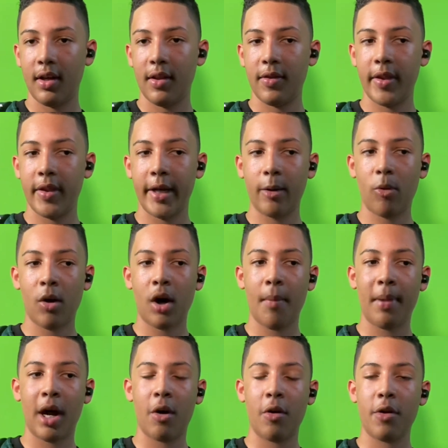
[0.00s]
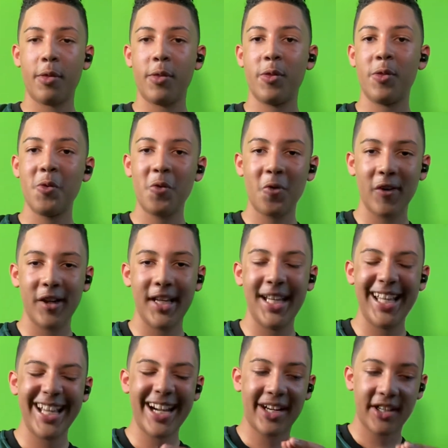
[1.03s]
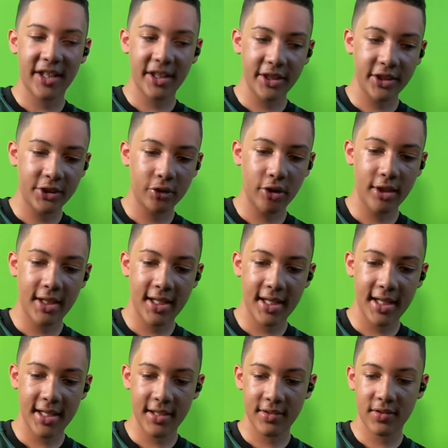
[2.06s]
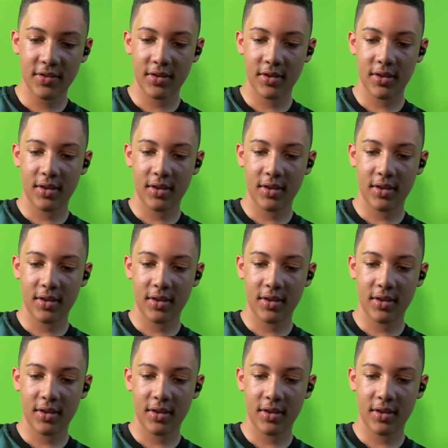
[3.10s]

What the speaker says: there were about 300 kids